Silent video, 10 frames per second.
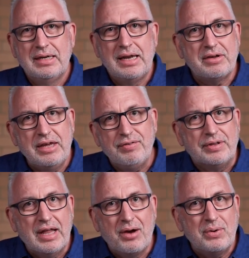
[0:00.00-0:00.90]
Now,
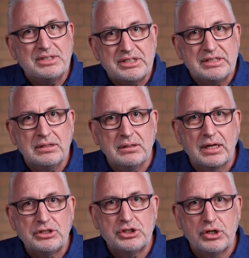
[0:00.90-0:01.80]
given that we're still
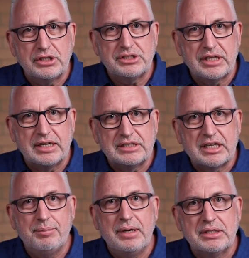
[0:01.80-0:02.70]
a church that is
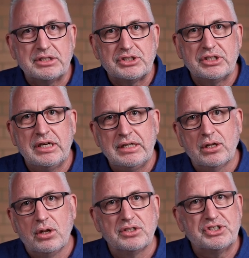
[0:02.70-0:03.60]
committed to seeing the
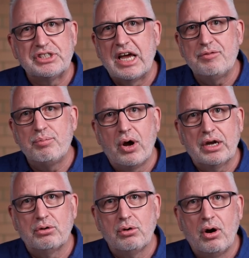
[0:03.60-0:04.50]
lost saved by
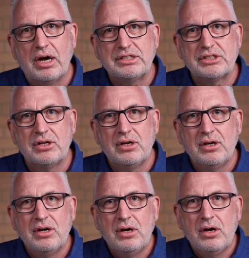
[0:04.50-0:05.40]
Christ,
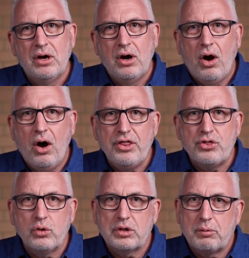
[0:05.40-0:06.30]
I
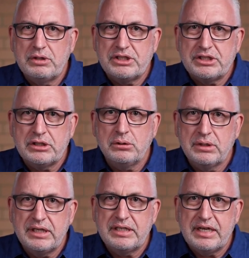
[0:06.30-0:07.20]
thought that we still
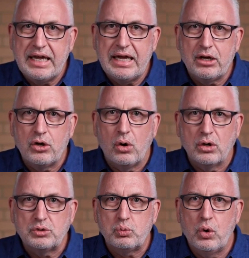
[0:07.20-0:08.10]
needed to hear
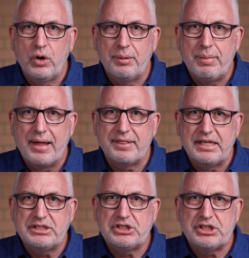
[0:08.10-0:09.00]
God's word about
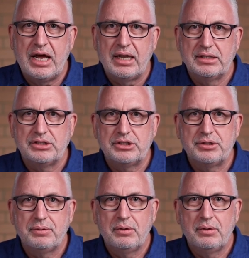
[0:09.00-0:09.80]
this challenge.